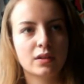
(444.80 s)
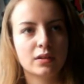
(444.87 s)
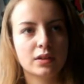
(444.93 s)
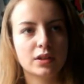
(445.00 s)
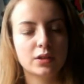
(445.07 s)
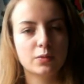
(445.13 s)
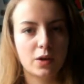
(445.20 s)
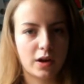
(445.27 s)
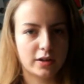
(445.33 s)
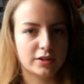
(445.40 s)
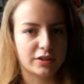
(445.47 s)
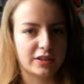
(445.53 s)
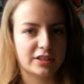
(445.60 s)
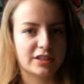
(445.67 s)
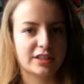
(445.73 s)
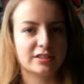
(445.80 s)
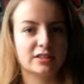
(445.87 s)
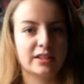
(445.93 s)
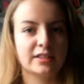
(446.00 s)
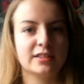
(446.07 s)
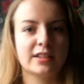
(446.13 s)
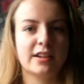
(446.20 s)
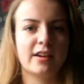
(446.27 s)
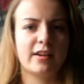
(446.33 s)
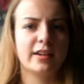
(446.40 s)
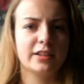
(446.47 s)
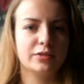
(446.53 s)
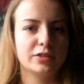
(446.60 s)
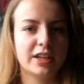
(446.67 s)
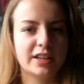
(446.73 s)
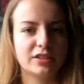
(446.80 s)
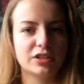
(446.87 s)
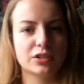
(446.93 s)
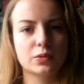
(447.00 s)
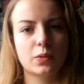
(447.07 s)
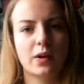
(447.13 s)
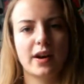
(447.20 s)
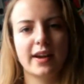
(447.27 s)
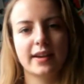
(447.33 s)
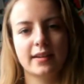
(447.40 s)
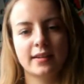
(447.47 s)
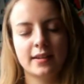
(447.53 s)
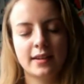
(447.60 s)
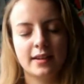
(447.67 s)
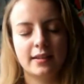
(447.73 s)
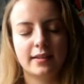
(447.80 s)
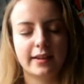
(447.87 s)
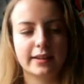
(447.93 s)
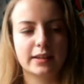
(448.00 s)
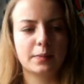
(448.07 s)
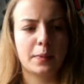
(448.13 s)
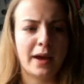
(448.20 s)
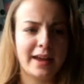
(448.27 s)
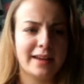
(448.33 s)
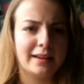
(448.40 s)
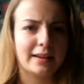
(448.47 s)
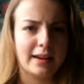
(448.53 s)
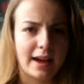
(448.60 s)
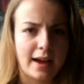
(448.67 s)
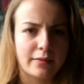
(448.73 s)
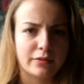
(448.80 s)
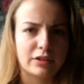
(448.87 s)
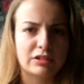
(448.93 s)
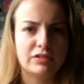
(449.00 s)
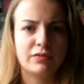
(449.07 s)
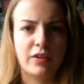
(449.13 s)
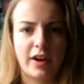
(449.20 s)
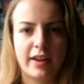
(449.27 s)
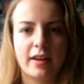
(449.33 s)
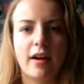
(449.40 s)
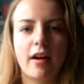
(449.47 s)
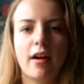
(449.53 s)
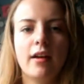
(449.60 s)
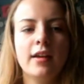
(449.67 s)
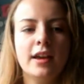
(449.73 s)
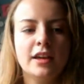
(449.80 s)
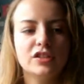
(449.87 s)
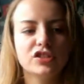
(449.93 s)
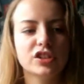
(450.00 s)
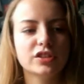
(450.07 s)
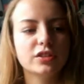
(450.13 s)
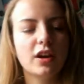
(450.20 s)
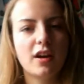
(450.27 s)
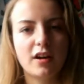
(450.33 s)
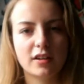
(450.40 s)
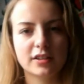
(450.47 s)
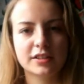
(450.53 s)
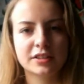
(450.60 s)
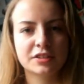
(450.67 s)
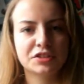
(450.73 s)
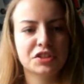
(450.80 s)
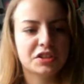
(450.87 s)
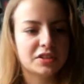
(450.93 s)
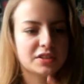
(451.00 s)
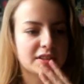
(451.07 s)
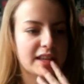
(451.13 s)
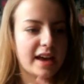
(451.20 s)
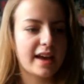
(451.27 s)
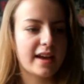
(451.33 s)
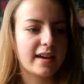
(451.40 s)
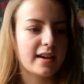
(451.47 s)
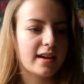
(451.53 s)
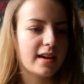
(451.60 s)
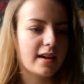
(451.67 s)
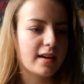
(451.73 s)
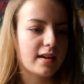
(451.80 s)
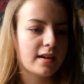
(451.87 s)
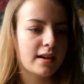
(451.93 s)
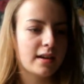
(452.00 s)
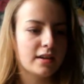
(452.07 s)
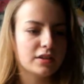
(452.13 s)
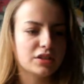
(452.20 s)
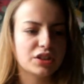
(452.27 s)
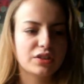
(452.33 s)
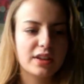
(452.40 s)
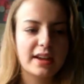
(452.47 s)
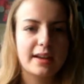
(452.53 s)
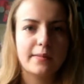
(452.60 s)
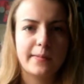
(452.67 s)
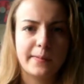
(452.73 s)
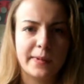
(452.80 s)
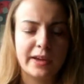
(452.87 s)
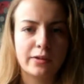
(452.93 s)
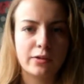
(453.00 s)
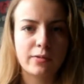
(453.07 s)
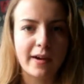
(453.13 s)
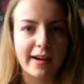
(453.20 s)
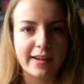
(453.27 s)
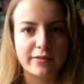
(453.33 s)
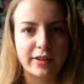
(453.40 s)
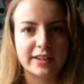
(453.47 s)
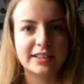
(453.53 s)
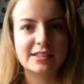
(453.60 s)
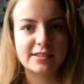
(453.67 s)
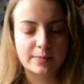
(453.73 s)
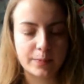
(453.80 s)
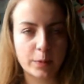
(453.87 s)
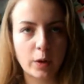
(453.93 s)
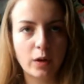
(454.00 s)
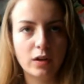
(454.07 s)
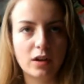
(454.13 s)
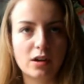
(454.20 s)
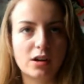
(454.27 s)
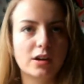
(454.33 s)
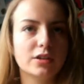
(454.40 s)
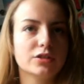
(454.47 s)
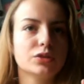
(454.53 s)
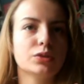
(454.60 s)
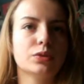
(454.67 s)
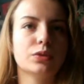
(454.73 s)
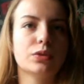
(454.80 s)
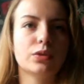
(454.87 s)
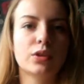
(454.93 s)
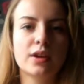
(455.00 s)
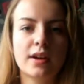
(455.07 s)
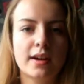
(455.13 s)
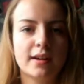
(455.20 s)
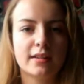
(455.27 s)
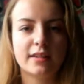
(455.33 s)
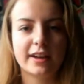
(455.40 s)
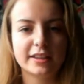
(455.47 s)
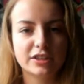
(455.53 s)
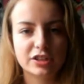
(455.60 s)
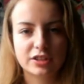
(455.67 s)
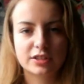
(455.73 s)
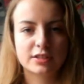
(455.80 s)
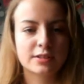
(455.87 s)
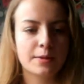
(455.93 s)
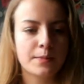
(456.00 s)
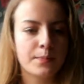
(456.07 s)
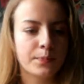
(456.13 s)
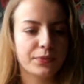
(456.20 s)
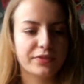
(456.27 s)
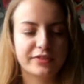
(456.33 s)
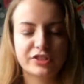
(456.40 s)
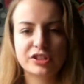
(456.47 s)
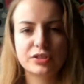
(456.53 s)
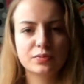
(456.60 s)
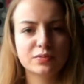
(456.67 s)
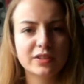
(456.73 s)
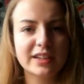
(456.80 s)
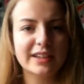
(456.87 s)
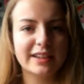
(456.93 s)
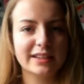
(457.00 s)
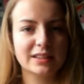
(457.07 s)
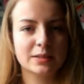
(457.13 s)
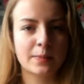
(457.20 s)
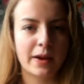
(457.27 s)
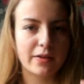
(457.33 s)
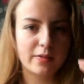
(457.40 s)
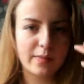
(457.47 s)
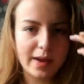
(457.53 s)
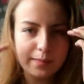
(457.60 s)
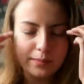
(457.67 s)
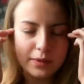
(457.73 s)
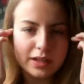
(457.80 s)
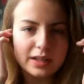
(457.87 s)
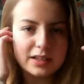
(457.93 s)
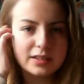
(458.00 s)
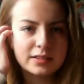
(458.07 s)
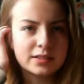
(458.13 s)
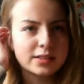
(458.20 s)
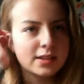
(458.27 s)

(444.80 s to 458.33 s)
you are doing GCSE art and your teacher's quite like paint, canvas, fine art, just ask, just say, do you think it would be alright if I did some collage, or like just really experiment, because